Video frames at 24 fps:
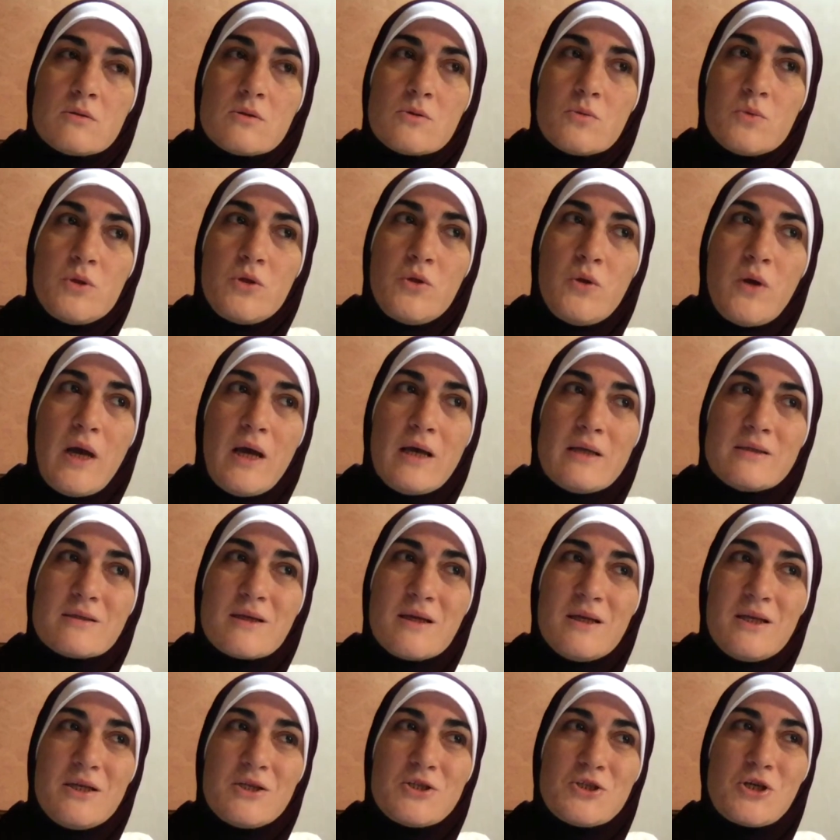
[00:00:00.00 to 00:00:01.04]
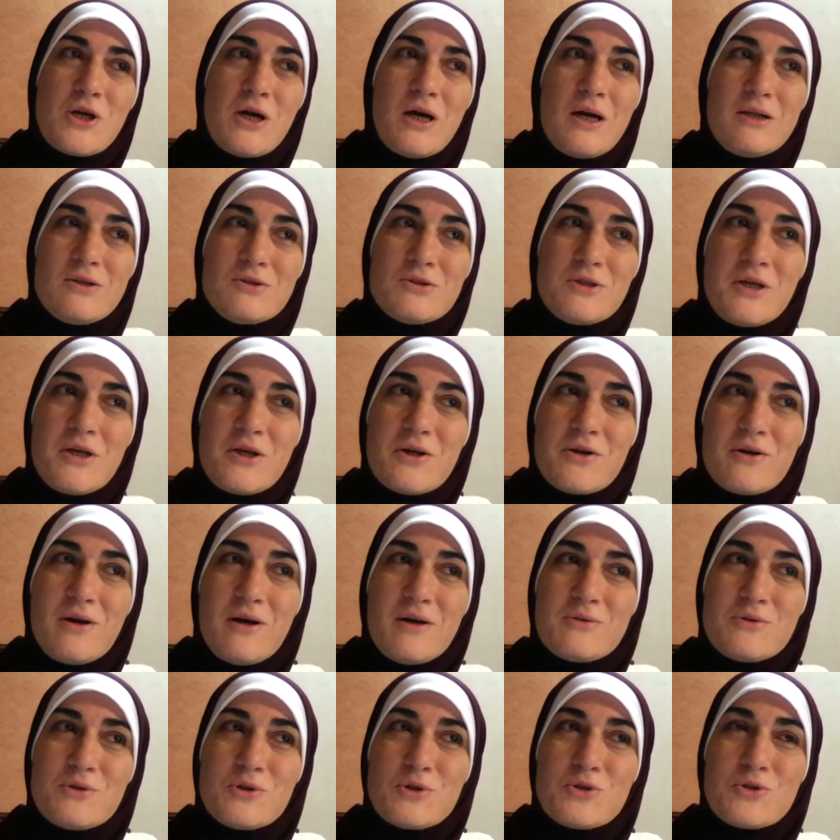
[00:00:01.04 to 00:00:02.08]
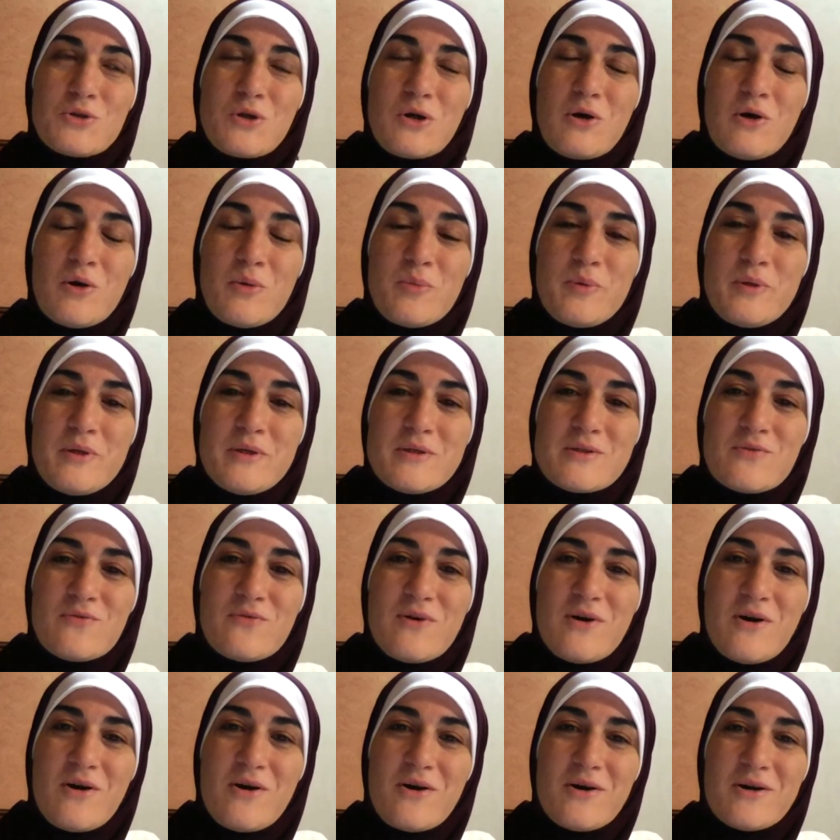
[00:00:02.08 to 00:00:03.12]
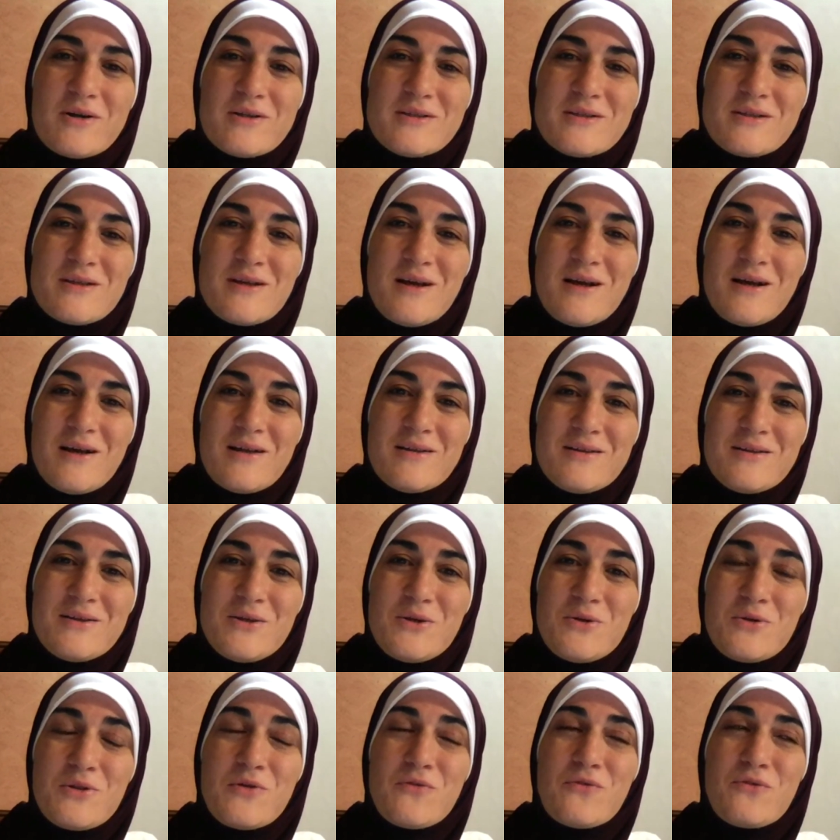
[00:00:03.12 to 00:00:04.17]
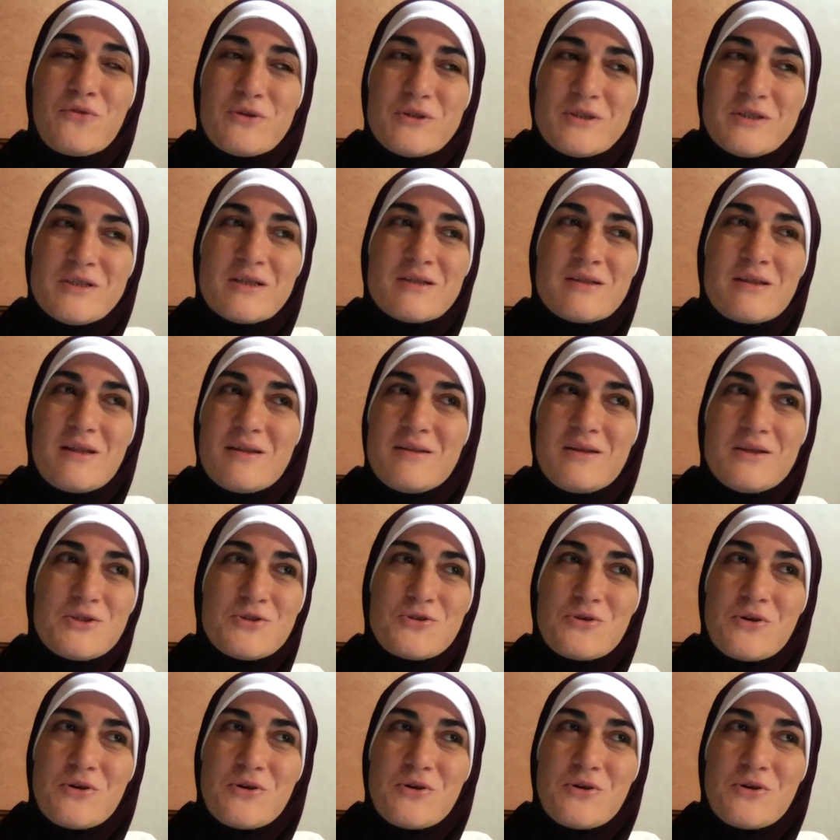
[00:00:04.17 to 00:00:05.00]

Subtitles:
when you ask any child here to draw a piece of art, the first thing that they draw